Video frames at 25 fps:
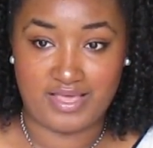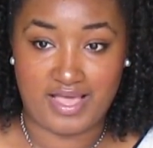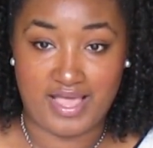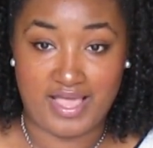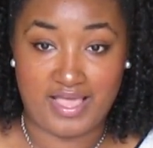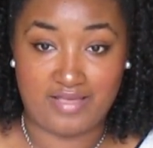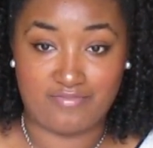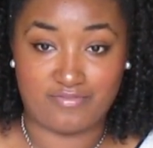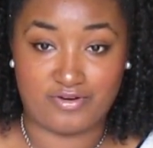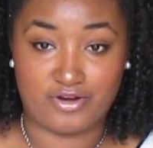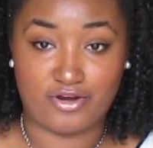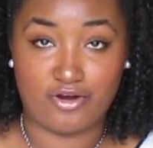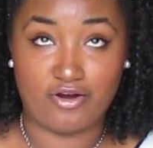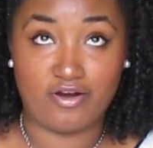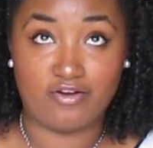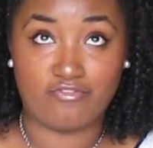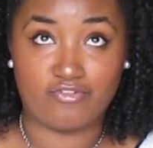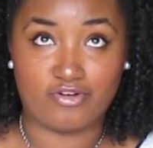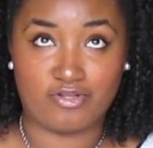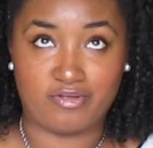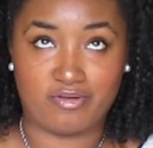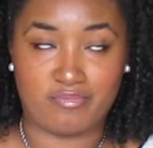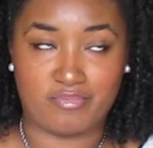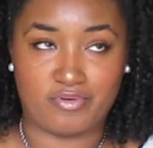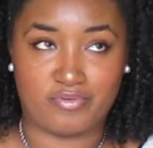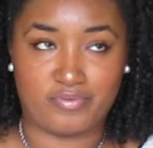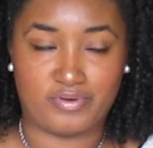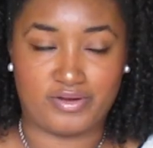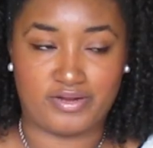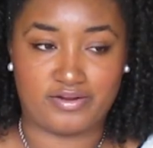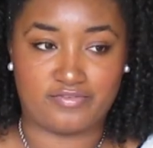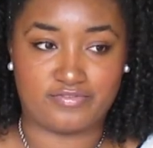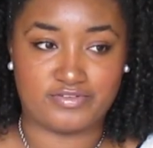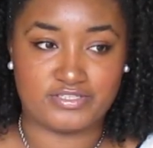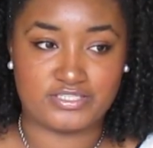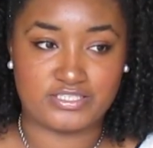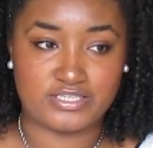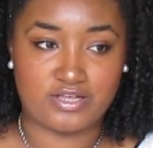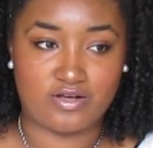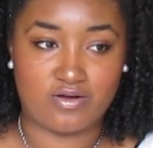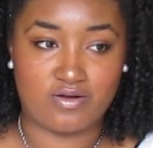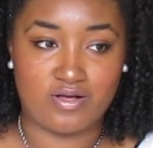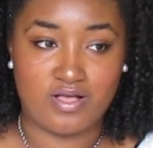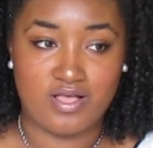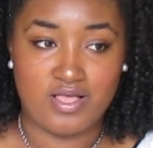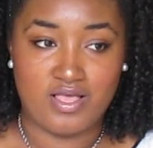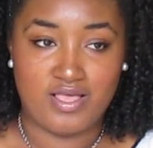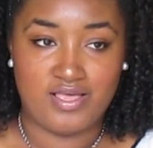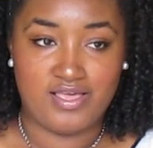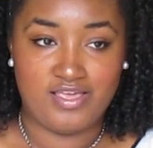I haven't heard from him or whatever. So
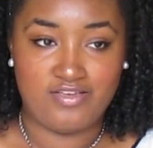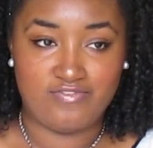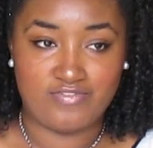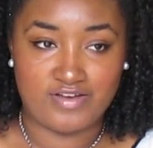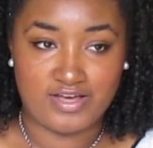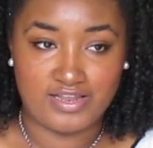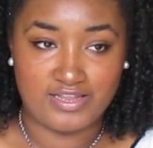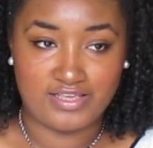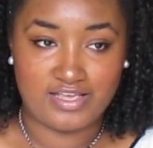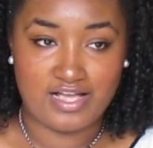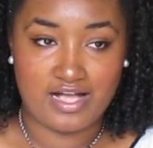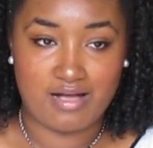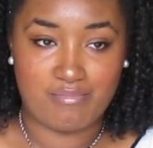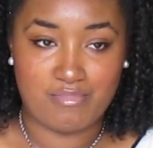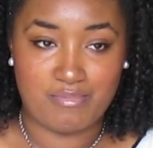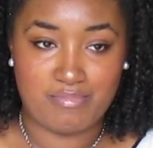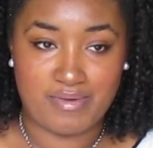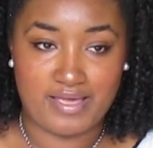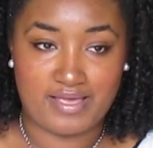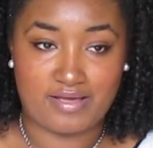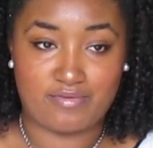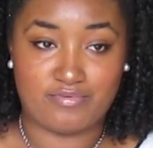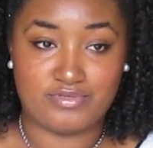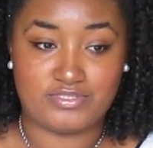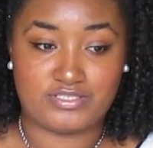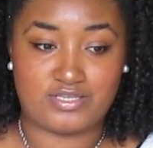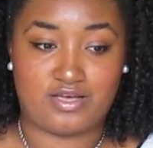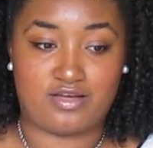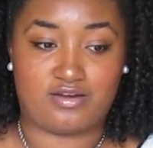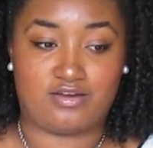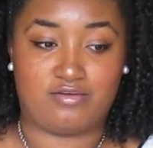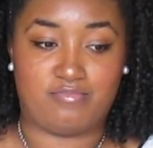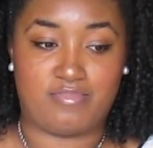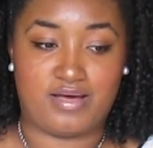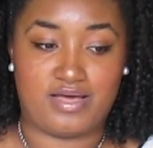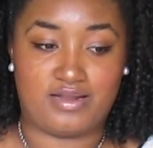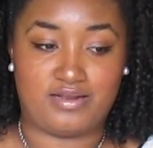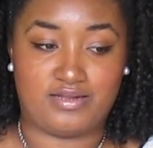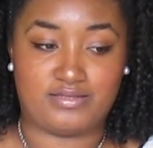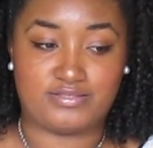he finally called me back and we talked about it.